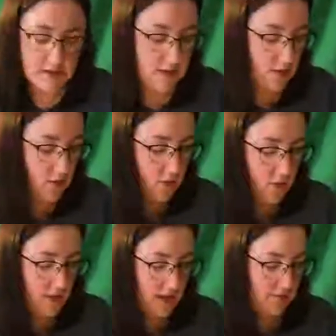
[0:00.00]

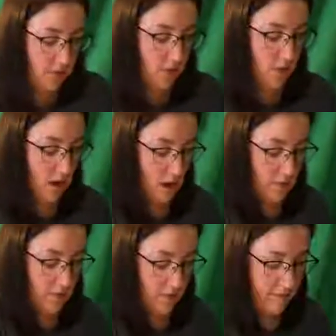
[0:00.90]
So if you are a
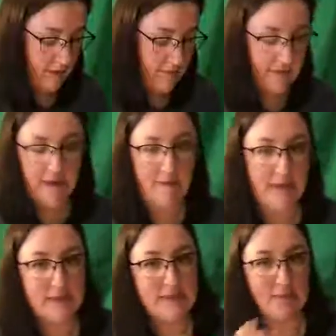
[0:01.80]
member of my
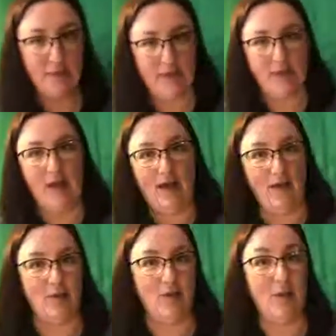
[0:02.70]
family, at some point in time,